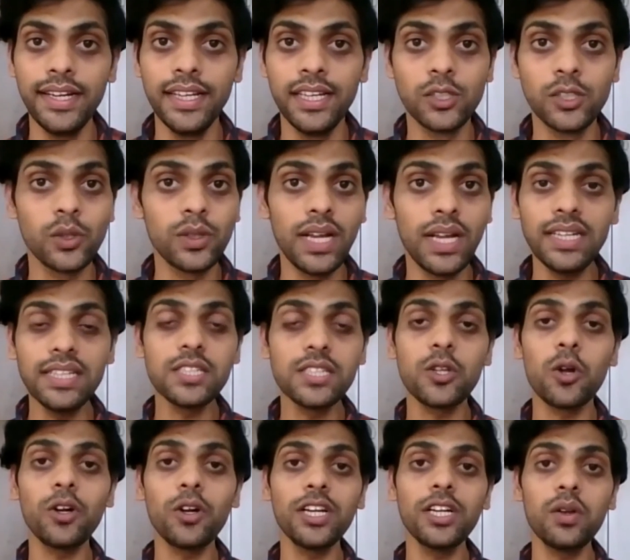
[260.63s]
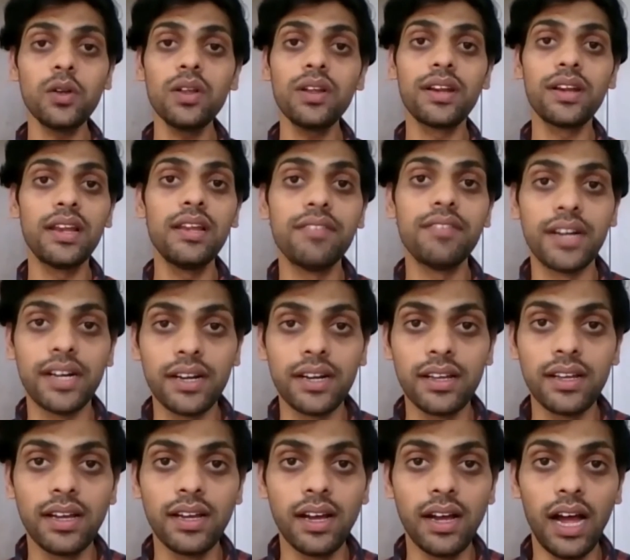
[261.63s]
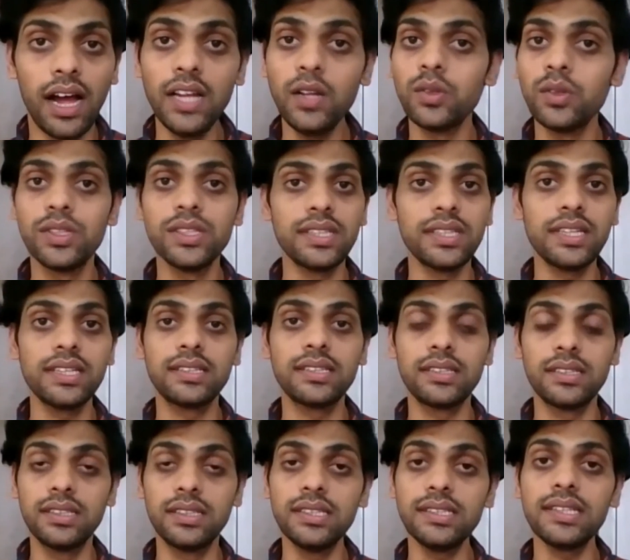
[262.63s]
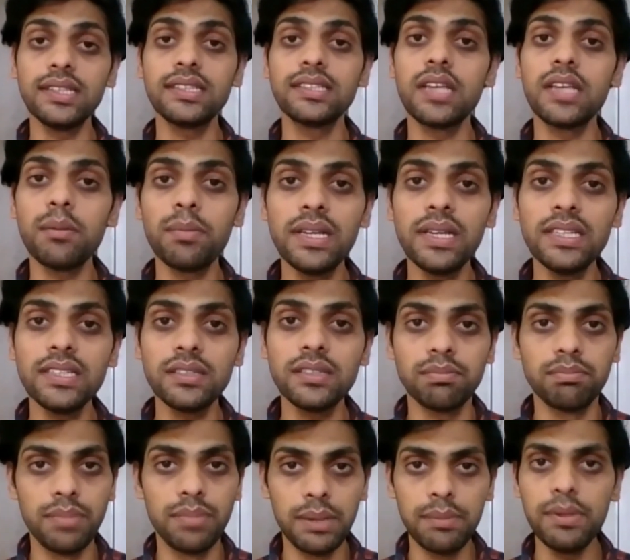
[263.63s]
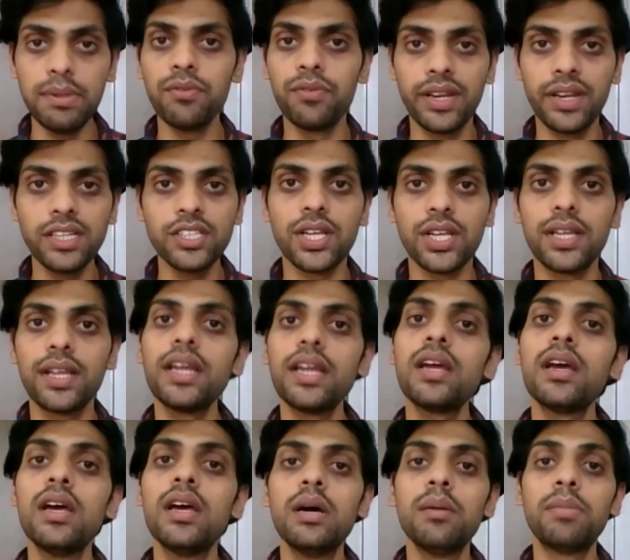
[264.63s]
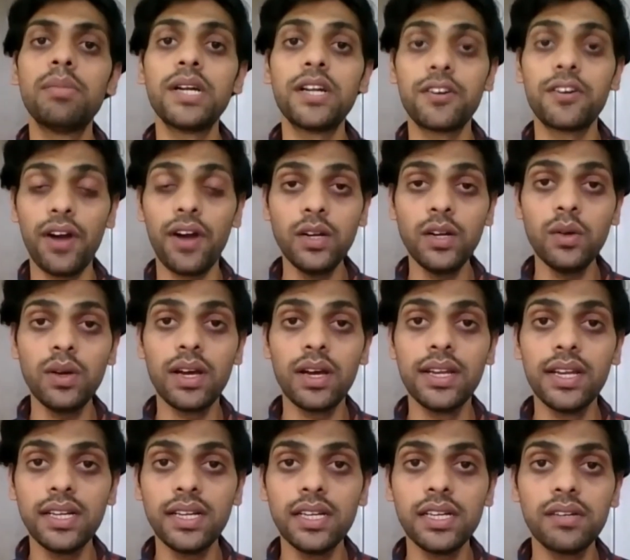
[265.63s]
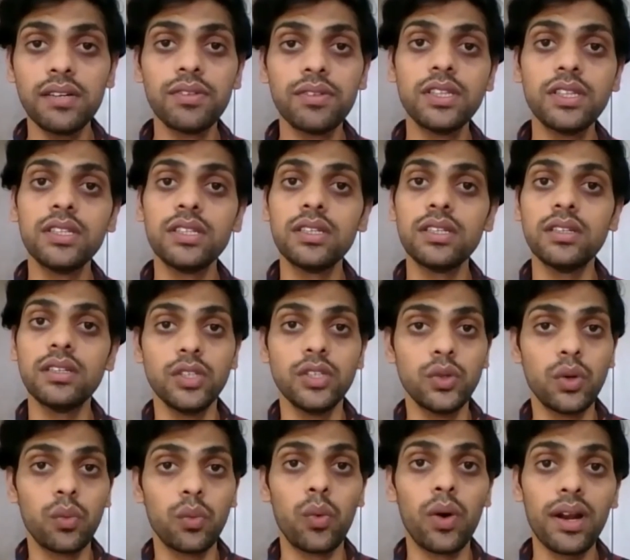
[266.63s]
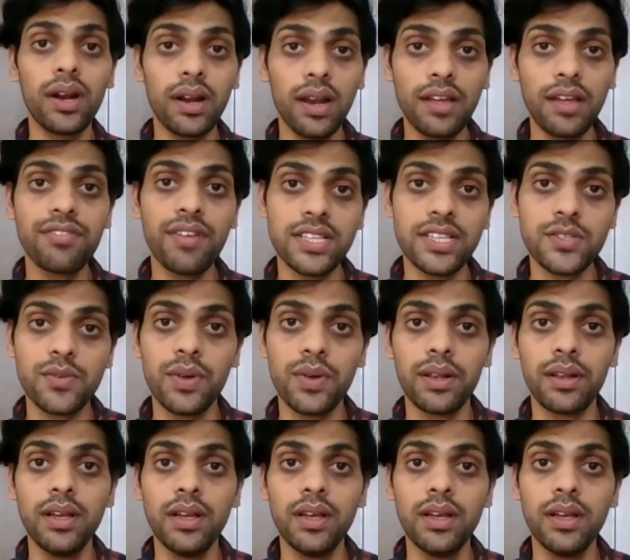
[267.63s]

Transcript: So that is not at all relevant. I know this example is maybe very generic, but try to connect it with the your work life as well.